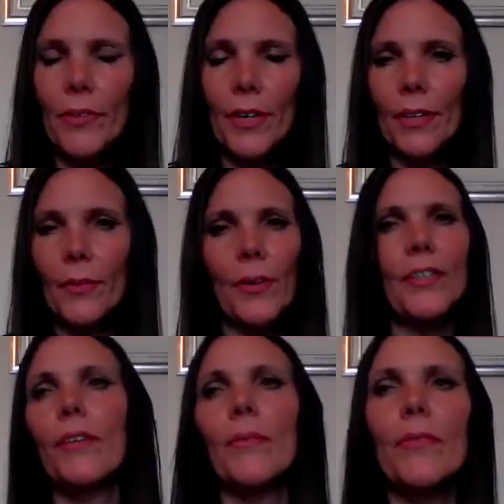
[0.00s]
with you.
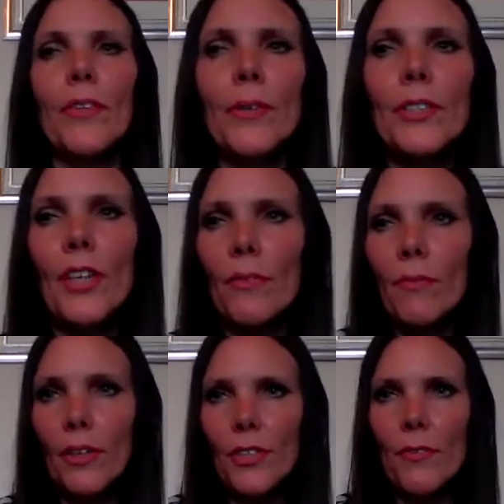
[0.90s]
I
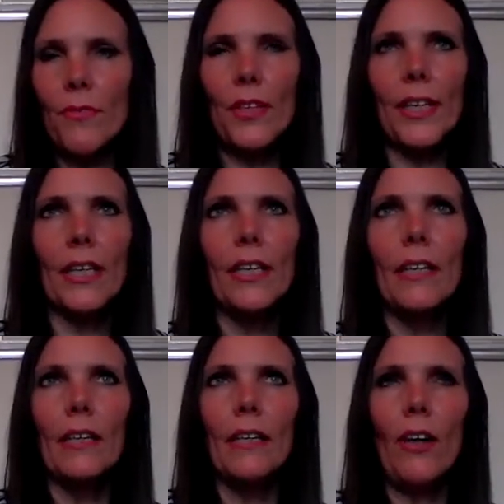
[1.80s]
don't think
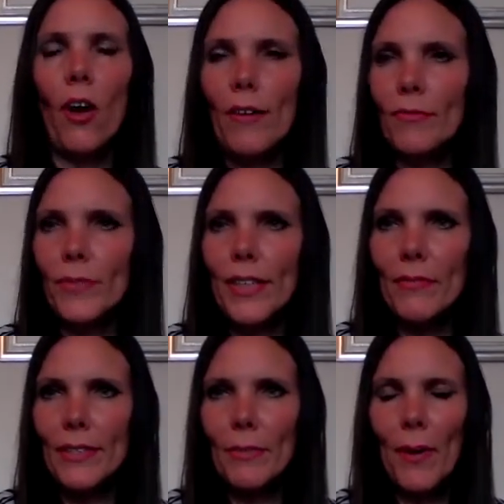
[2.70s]
life was
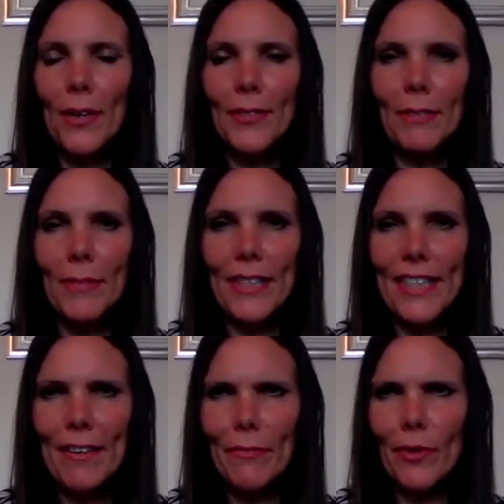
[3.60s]
ever supposed to
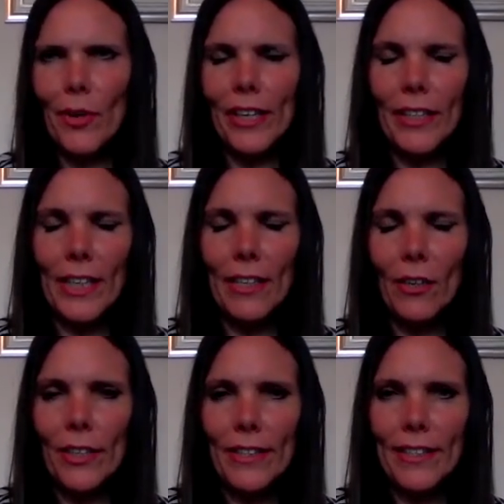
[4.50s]
be lived like that
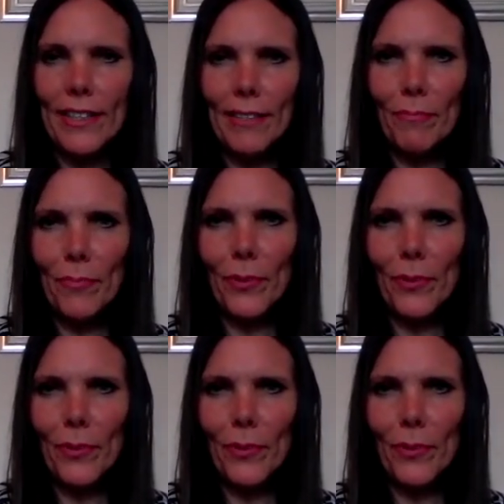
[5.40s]
either.